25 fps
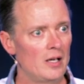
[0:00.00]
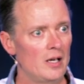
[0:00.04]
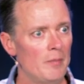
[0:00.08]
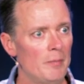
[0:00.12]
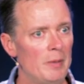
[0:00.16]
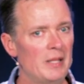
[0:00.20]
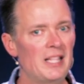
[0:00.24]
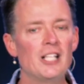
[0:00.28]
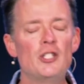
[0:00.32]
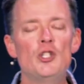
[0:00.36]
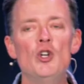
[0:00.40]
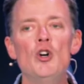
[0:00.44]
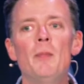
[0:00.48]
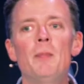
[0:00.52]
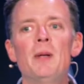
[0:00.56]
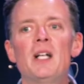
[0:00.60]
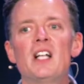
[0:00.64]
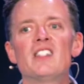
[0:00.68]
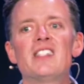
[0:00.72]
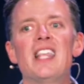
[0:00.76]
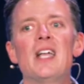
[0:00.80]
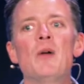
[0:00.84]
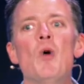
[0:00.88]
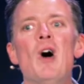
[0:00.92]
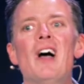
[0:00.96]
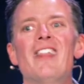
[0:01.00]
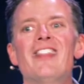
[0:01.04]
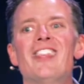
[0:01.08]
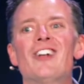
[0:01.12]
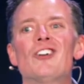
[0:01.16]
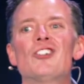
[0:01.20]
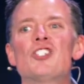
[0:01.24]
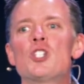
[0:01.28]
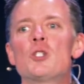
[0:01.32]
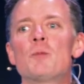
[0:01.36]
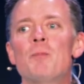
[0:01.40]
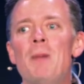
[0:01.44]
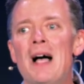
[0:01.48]
But they do it because they want
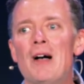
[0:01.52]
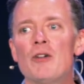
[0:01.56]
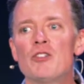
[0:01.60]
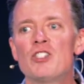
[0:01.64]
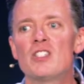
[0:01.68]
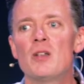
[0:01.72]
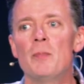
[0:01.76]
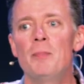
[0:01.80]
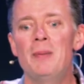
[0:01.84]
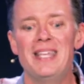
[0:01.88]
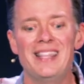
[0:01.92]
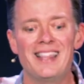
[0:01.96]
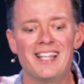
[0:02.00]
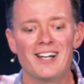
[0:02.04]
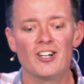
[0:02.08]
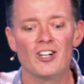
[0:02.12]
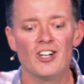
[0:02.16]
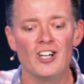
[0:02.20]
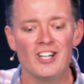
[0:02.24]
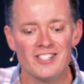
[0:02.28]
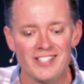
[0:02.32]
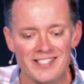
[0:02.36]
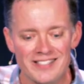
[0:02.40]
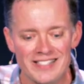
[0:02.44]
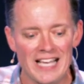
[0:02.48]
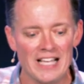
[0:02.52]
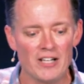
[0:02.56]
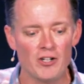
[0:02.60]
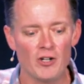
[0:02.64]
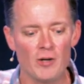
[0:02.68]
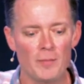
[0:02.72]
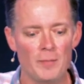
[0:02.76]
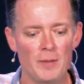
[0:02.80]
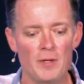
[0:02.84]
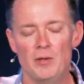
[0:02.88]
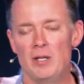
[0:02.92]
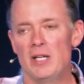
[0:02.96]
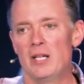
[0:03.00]
their spouse to be their
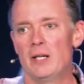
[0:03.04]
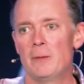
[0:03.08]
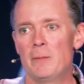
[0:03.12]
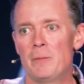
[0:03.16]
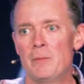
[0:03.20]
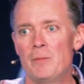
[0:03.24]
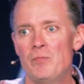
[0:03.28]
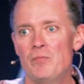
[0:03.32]
standard of beauty.